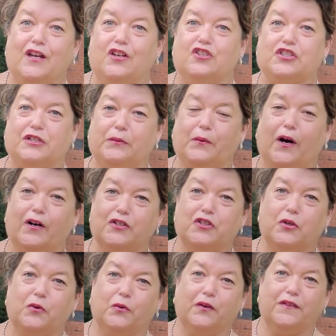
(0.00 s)
She walked
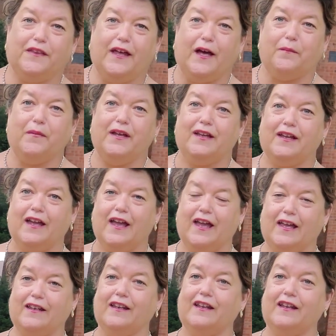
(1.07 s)
toward them and